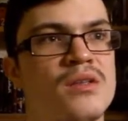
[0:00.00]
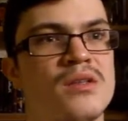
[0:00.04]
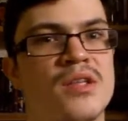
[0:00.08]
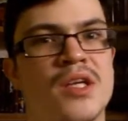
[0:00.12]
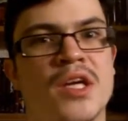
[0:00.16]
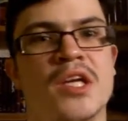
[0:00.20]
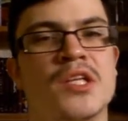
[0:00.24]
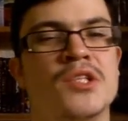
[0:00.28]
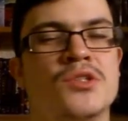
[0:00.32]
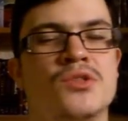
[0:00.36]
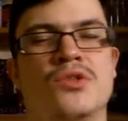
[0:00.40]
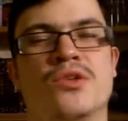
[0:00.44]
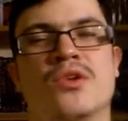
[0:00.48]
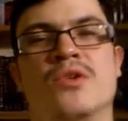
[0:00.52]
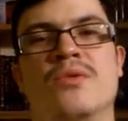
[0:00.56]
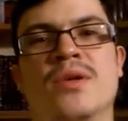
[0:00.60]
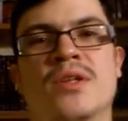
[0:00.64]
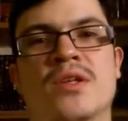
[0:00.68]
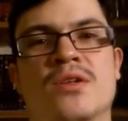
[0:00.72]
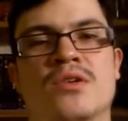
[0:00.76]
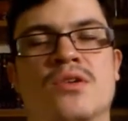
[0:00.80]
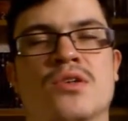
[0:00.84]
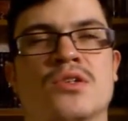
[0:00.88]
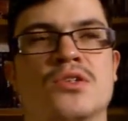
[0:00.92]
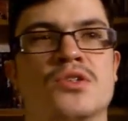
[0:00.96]

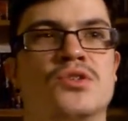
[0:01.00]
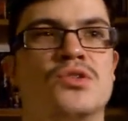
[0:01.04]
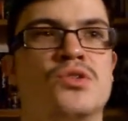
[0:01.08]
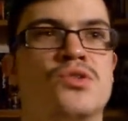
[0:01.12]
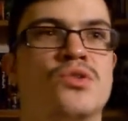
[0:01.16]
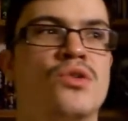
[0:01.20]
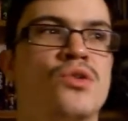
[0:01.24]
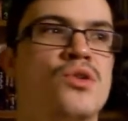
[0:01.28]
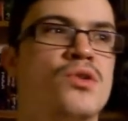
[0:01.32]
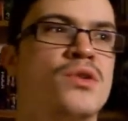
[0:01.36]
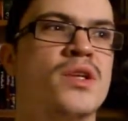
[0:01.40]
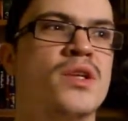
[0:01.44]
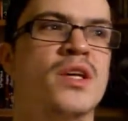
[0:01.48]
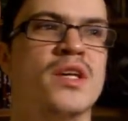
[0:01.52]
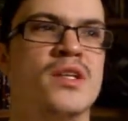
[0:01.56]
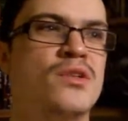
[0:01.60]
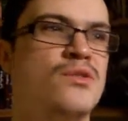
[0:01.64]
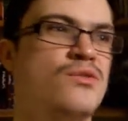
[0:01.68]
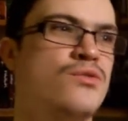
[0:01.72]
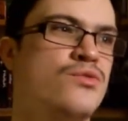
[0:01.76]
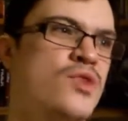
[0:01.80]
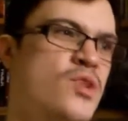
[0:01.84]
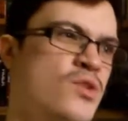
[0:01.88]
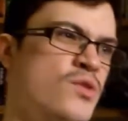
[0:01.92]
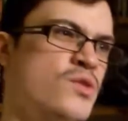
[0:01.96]
when it comes to
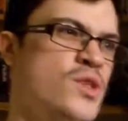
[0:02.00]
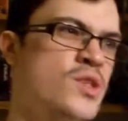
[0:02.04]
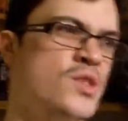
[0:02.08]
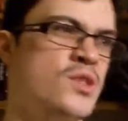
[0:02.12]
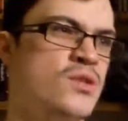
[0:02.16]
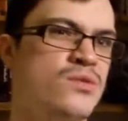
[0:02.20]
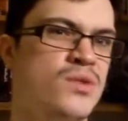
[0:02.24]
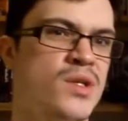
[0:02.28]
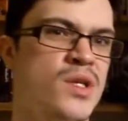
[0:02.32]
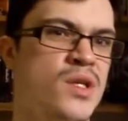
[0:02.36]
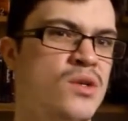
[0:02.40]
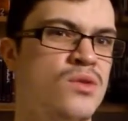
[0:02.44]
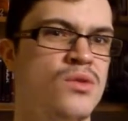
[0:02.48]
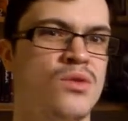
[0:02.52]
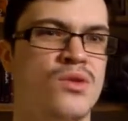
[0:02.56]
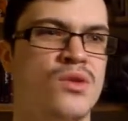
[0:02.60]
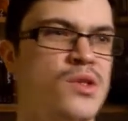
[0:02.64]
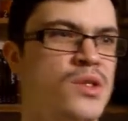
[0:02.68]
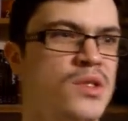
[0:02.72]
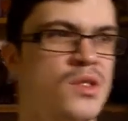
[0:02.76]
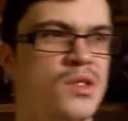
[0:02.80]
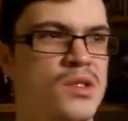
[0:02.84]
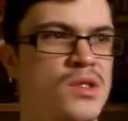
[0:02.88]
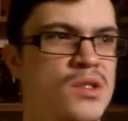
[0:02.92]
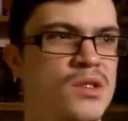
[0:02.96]
1950s, I think,
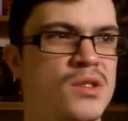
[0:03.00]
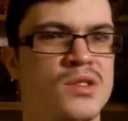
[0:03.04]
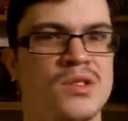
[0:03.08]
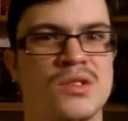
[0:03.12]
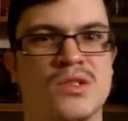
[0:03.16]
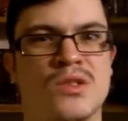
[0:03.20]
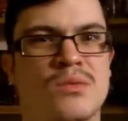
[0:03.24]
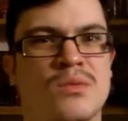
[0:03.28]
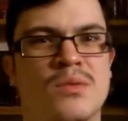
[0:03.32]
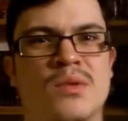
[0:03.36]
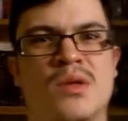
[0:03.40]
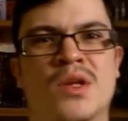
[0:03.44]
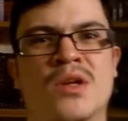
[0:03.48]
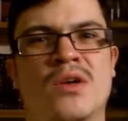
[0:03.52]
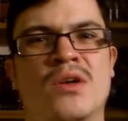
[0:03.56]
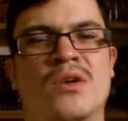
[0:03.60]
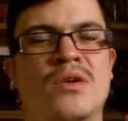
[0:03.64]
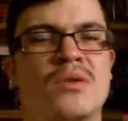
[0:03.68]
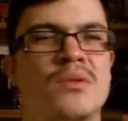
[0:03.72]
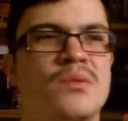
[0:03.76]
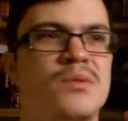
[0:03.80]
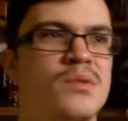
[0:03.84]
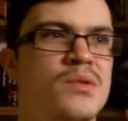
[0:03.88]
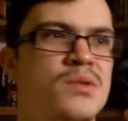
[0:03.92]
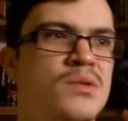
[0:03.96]
or
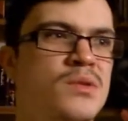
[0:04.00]
similar